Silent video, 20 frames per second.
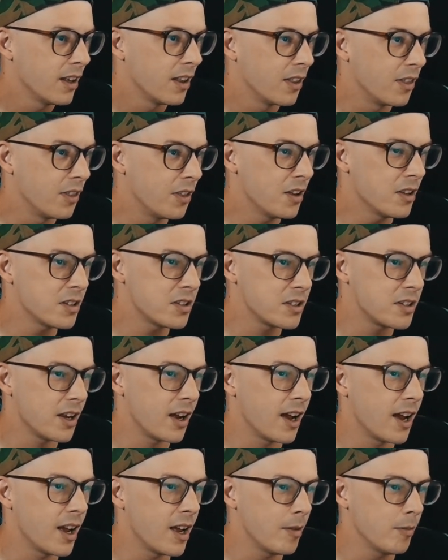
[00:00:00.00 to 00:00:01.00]
This
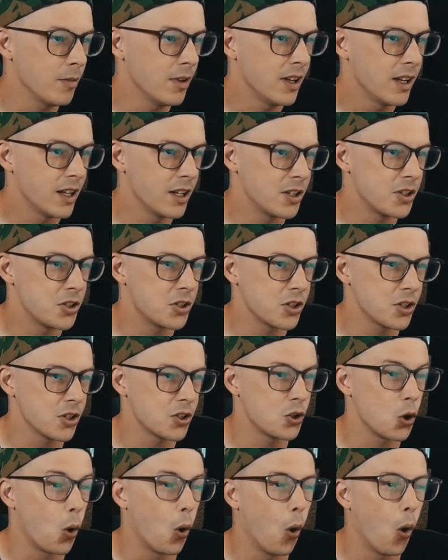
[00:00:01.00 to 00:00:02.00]
time, it's
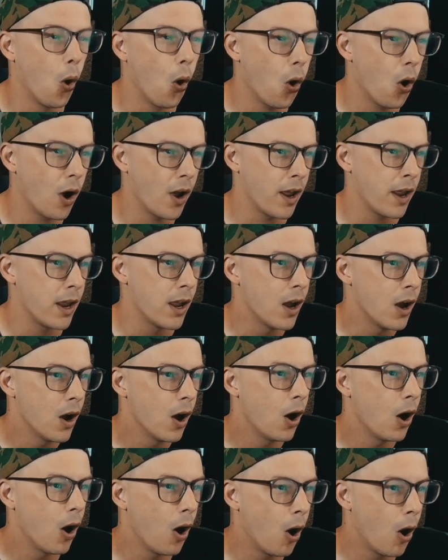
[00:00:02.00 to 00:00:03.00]
just Oi,
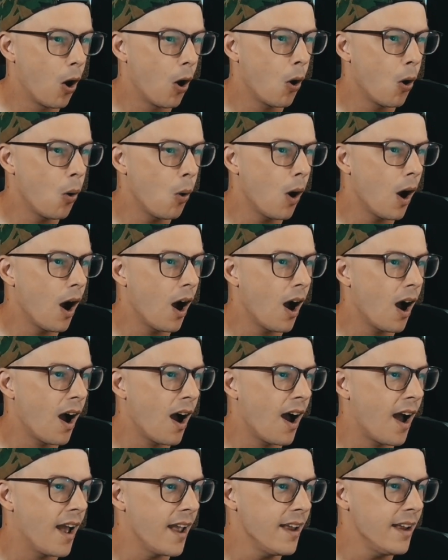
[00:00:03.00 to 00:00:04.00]

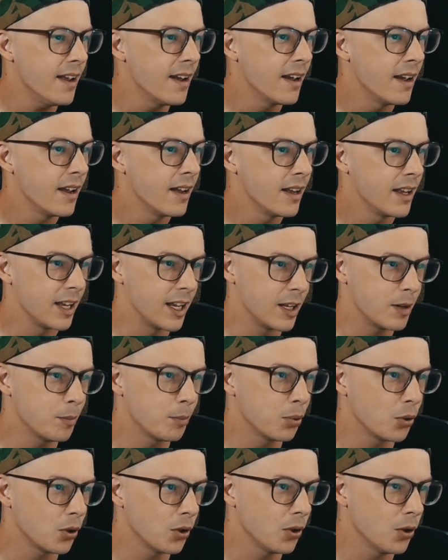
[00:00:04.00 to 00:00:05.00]
O-I, in
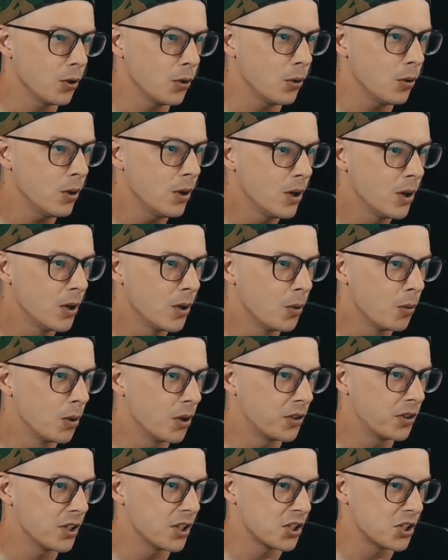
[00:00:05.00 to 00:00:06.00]
blue,
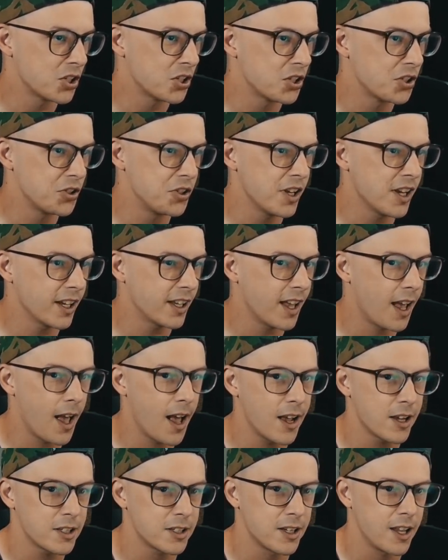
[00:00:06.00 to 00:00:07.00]
with this
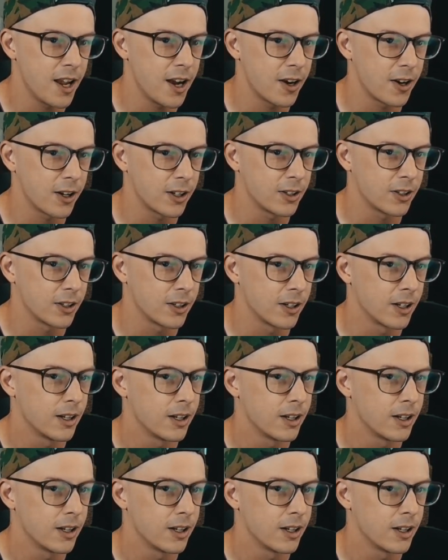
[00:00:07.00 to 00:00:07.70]
sick-ass character.